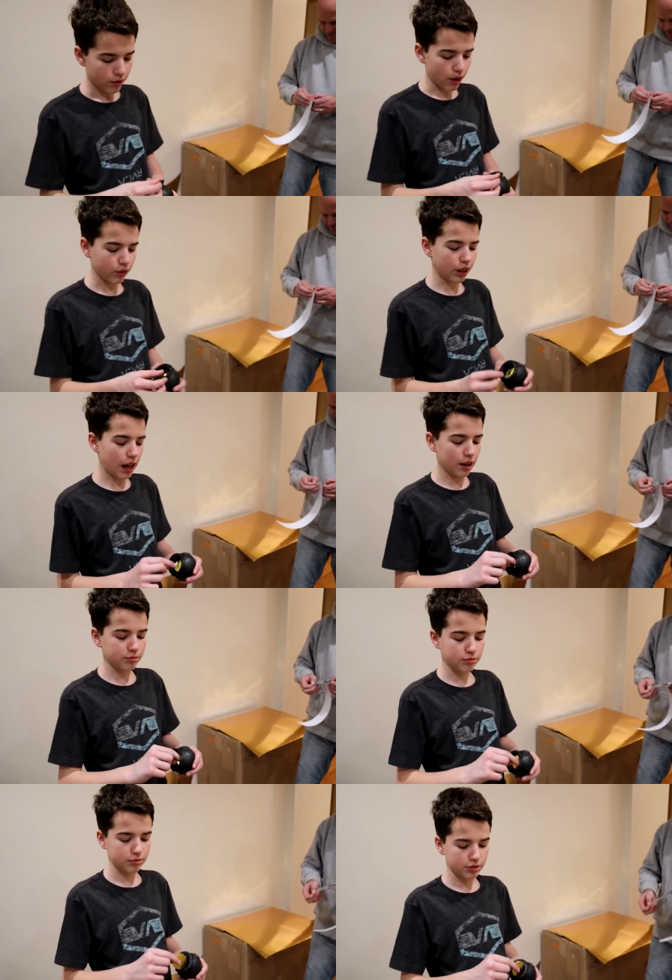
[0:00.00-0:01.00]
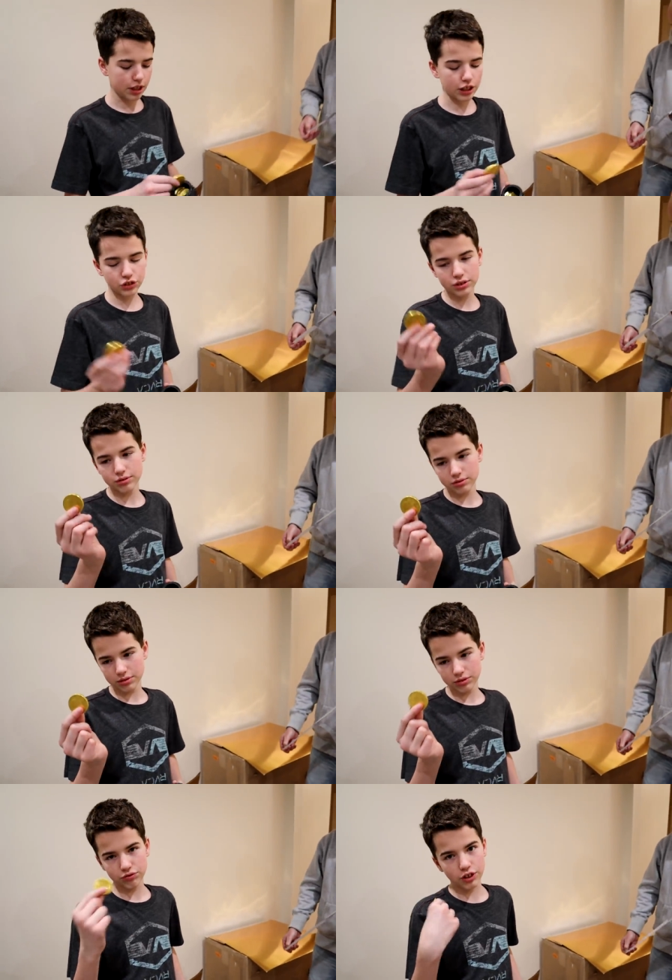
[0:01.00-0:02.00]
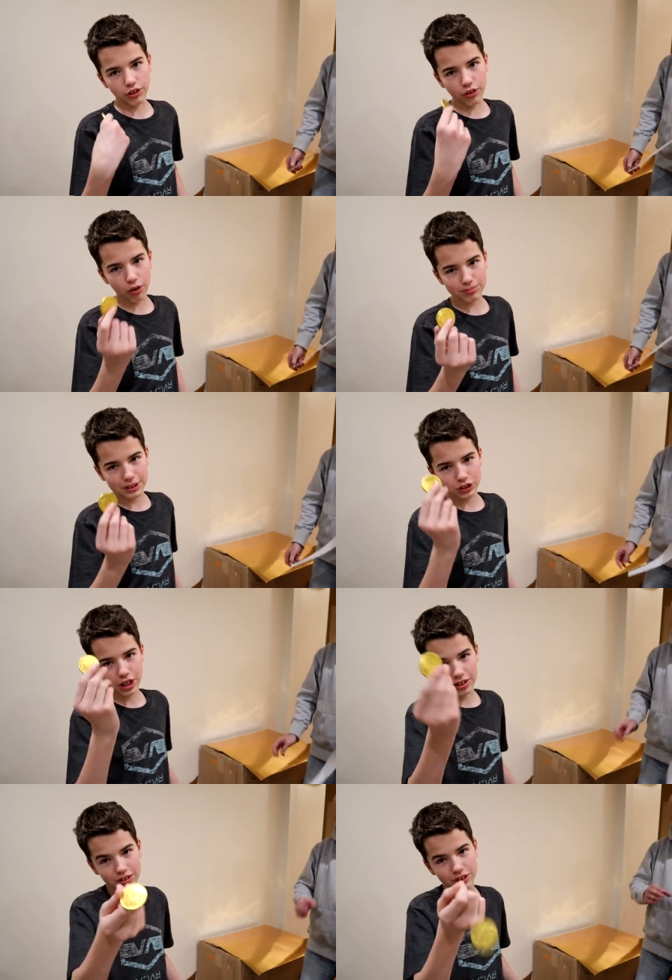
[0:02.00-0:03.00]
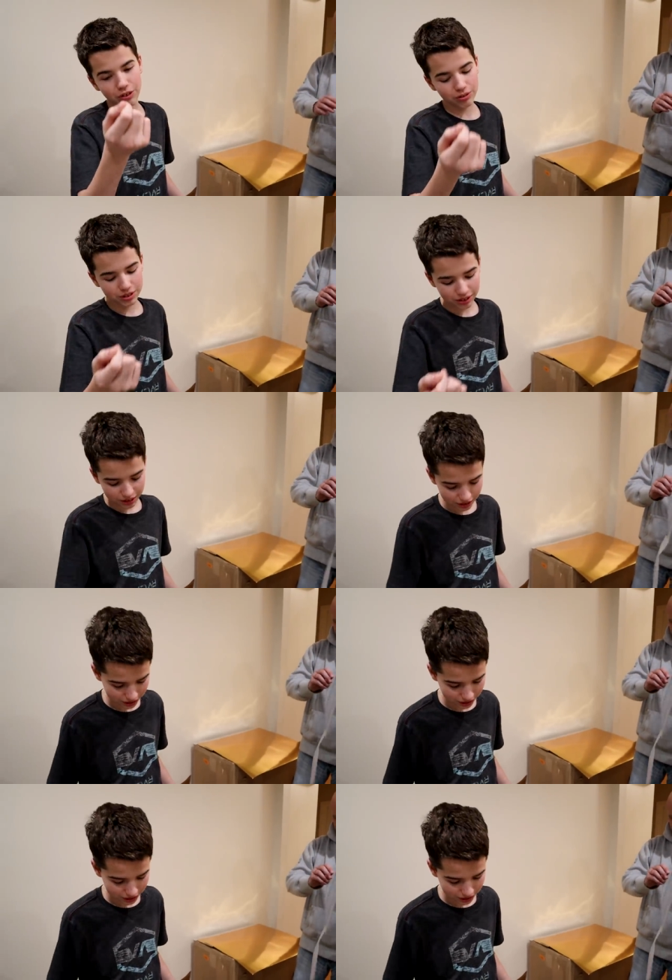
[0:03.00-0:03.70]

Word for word: gotten gold? Not real gold, but chocolate gold. Chocolate